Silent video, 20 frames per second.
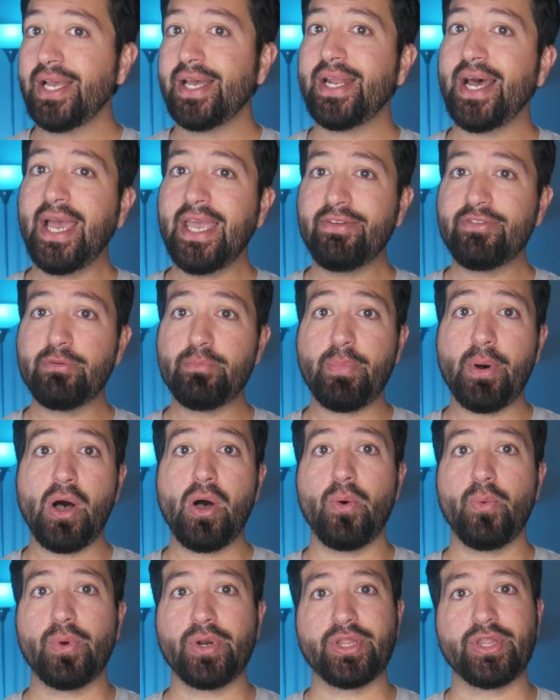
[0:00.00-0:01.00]
and I even
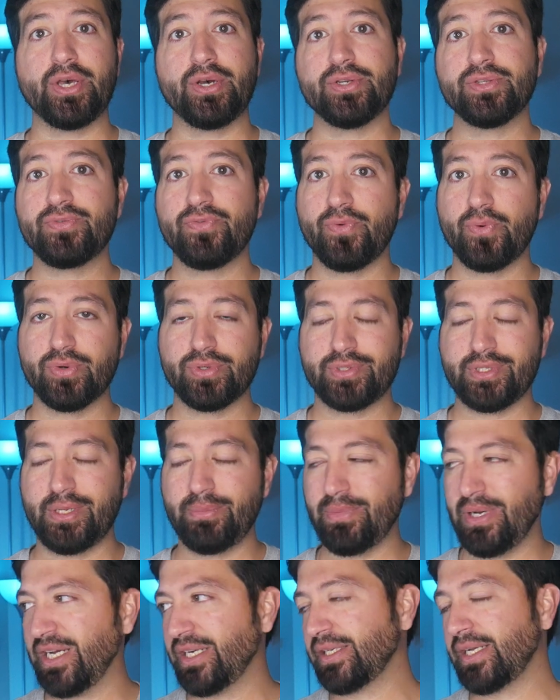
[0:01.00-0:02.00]
bought one of those for
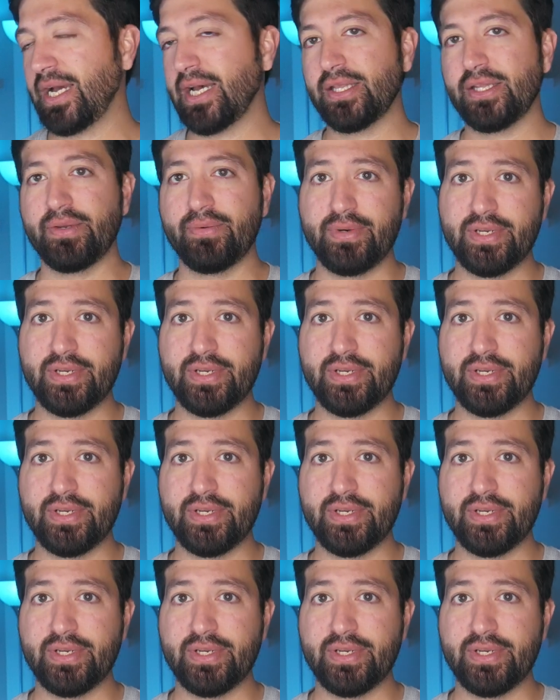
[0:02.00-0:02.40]
some ungodly